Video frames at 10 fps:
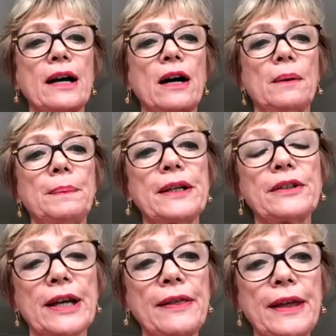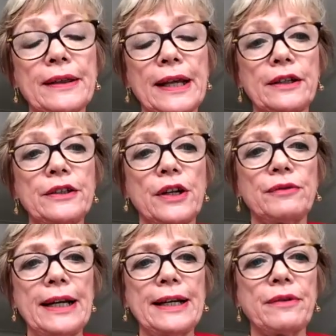because I think they're,
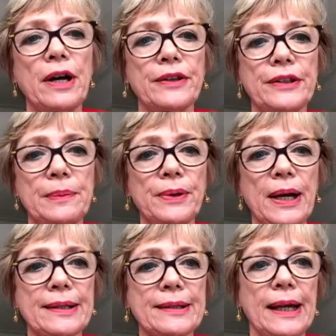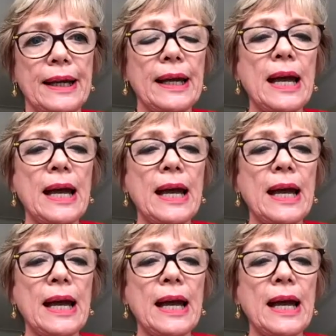really rather depressing.